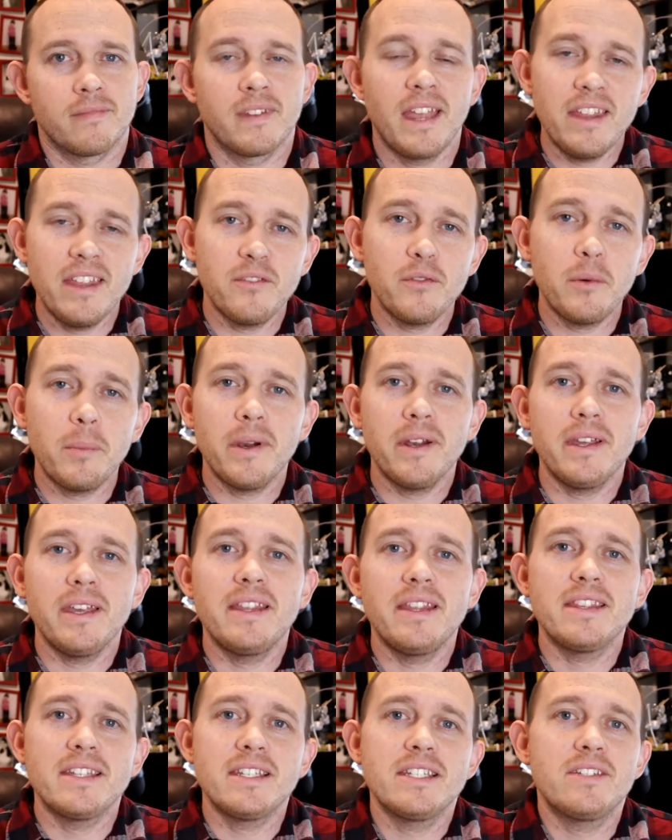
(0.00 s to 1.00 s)
Hey there everybody,
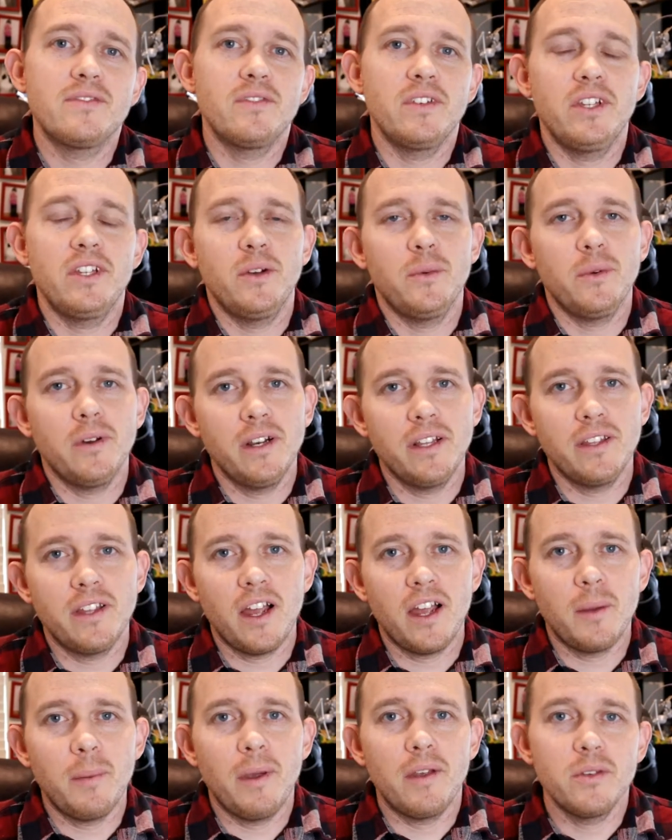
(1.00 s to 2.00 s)
in this video we're going to
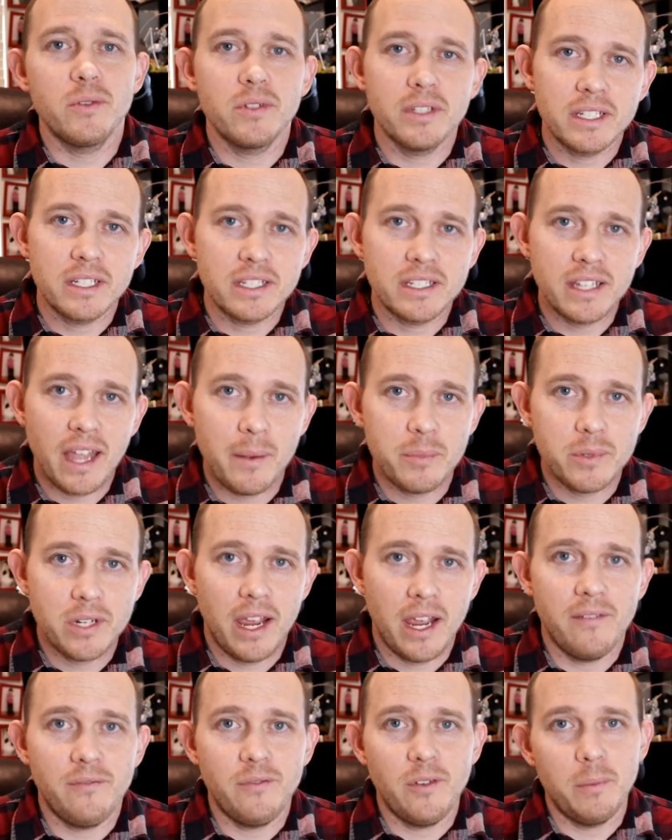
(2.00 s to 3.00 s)
talk about using
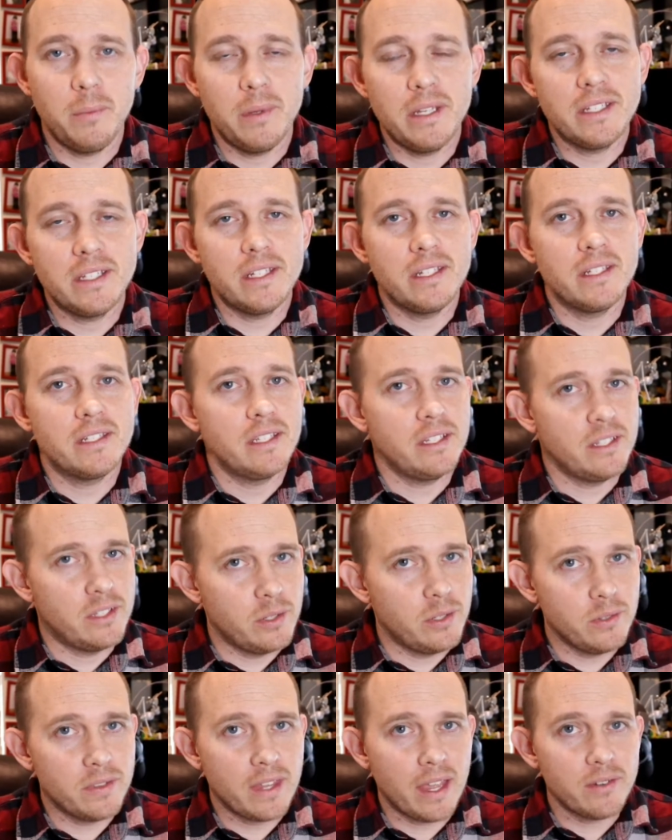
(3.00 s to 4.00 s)
Snapchat for business in
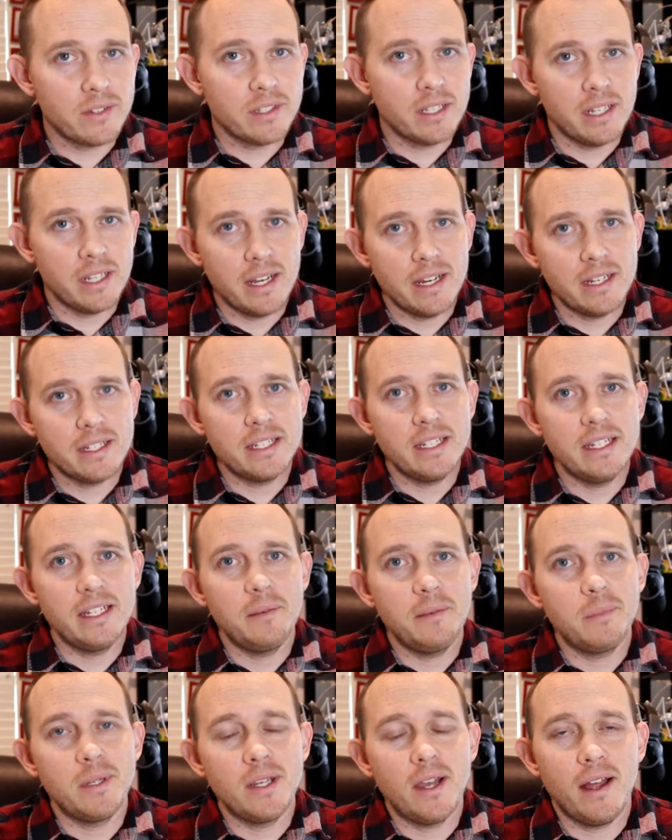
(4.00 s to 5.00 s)
2019
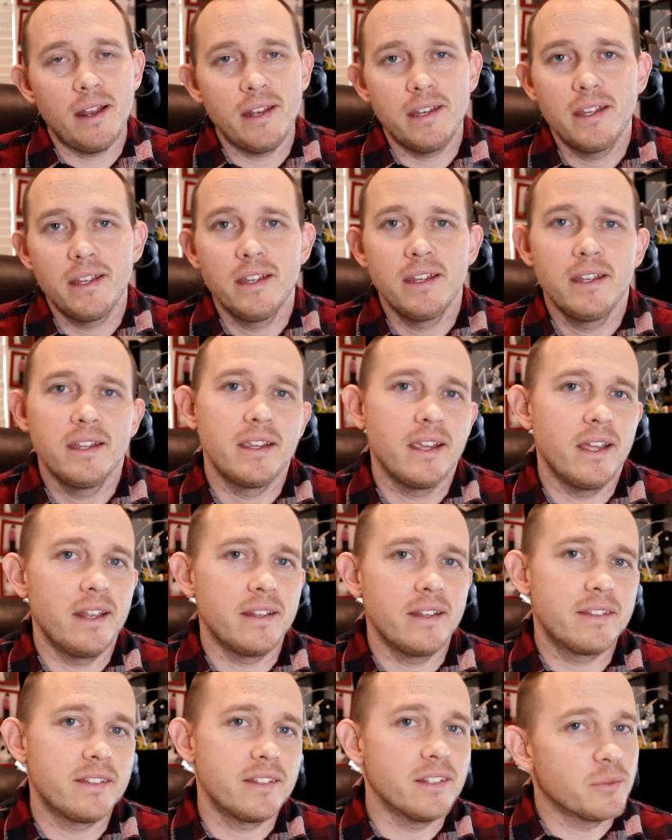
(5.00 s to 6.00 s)
and beyond,
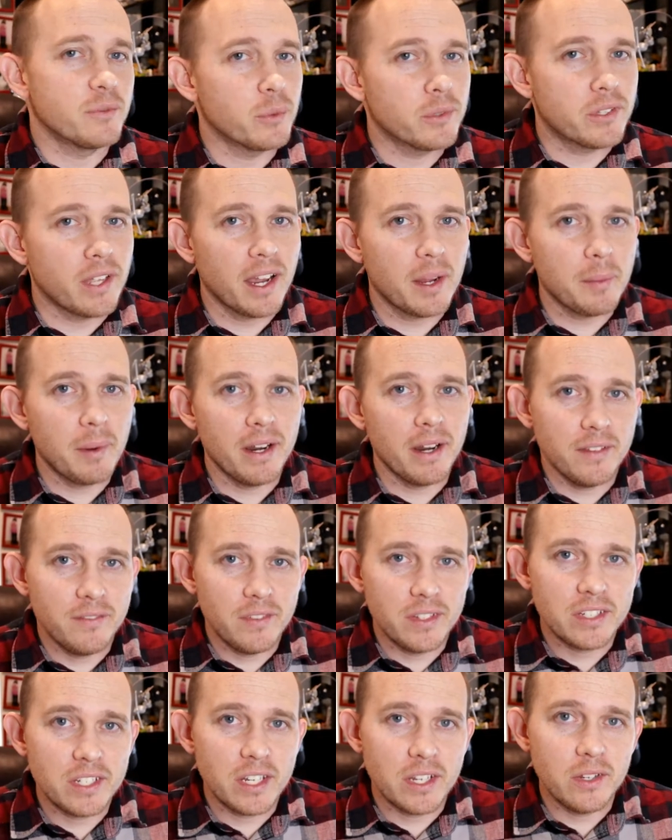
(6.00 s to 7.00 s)
and we'll talk about
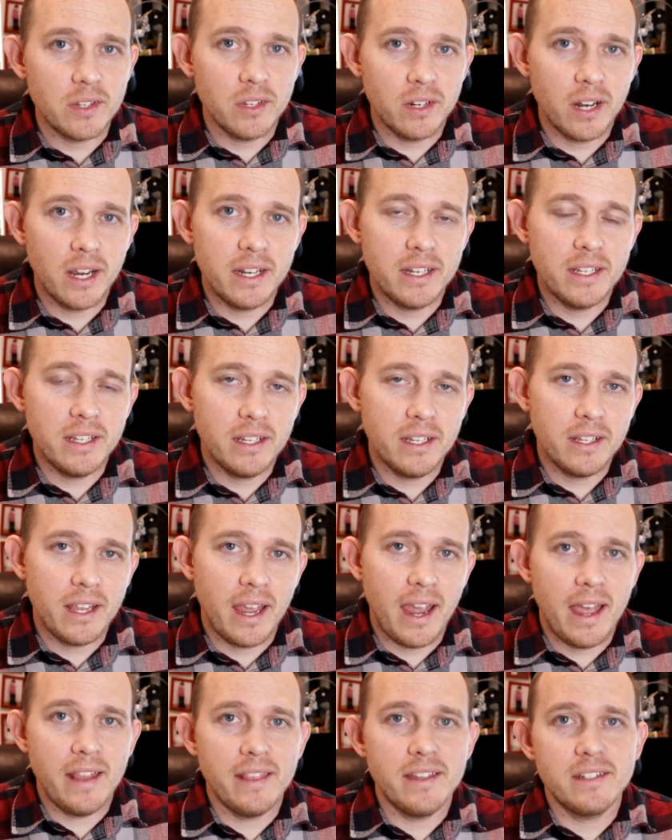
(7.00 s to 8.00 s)
if it's a good idea to
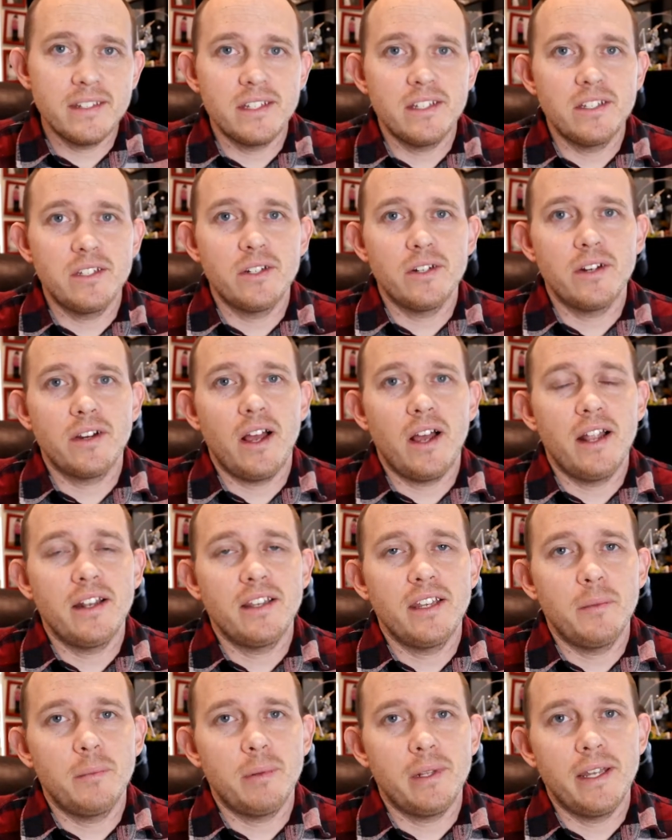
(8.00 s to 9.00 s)
add this into your
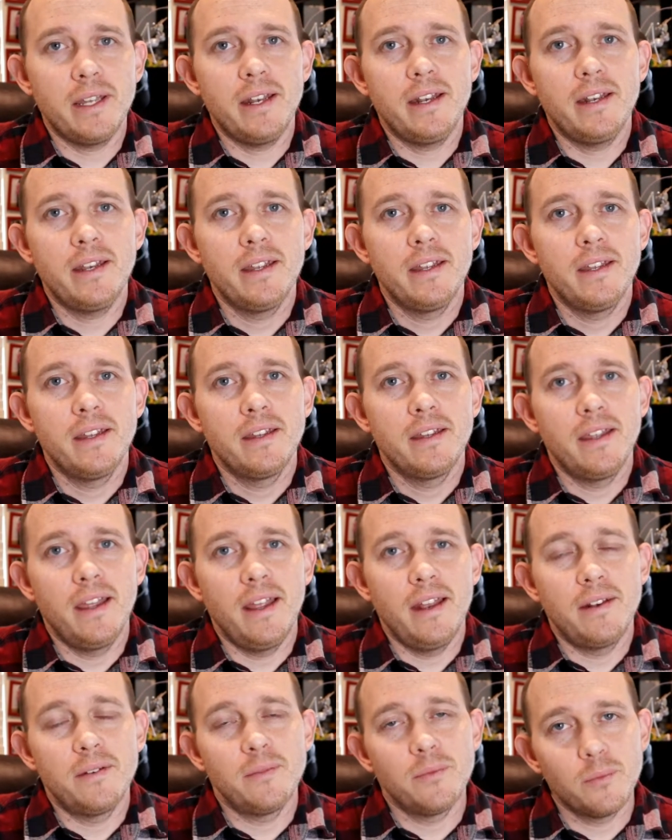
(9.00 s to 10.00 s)
content plan
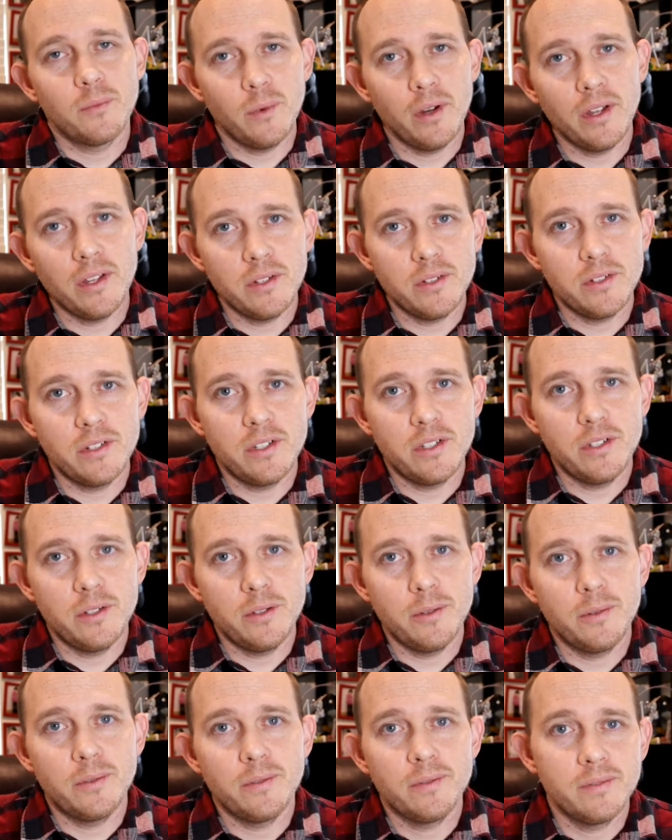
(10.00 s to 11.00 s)
and what you should
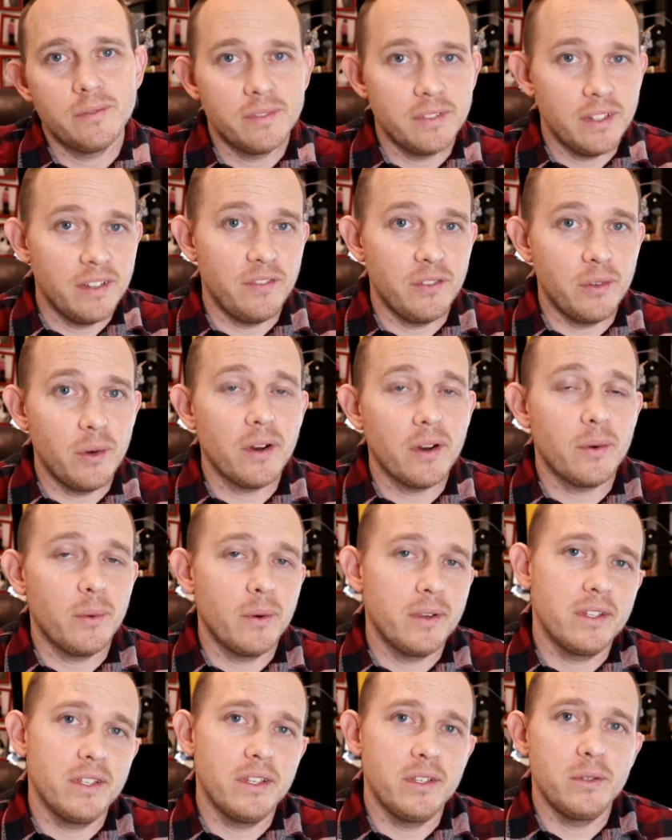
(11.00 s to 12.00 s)
do if you are
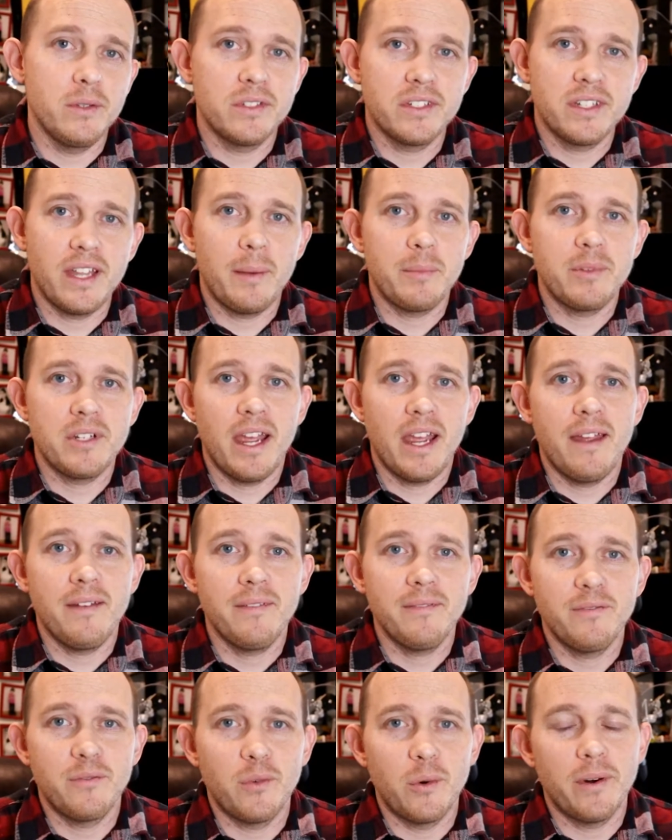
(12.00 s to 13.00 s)
going to use Snapchat
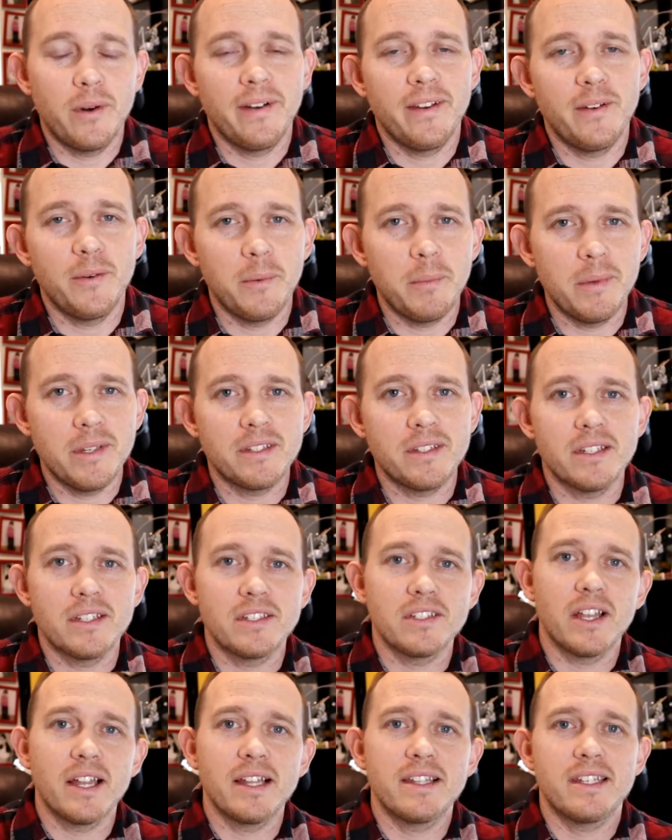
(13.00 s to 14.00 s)
for your
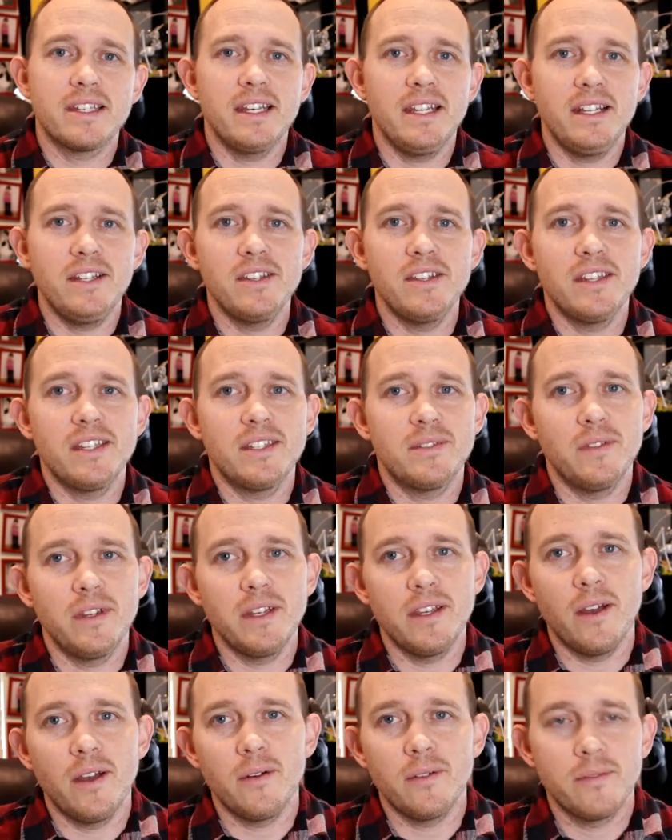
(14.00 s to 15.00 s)
business. So let's get into this
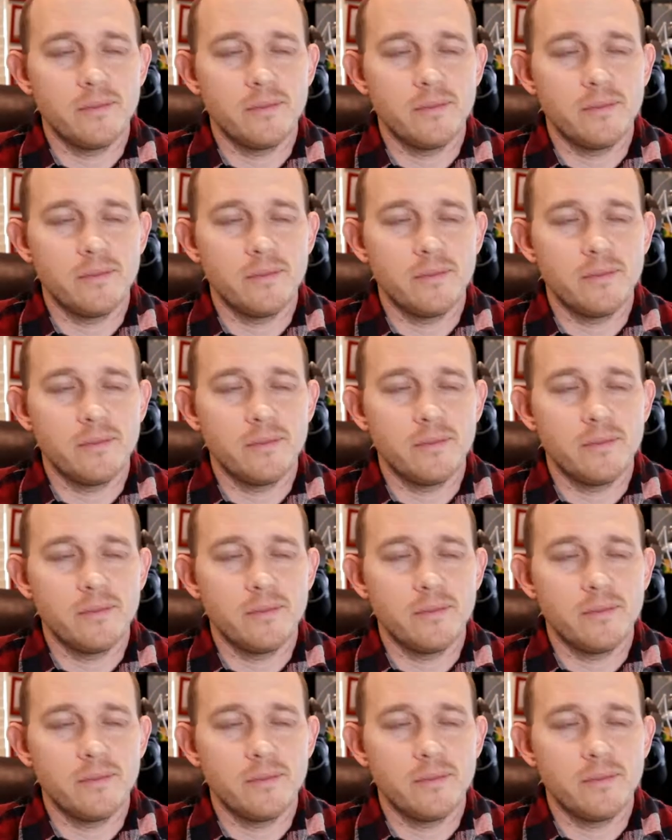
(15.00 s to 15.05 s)
video.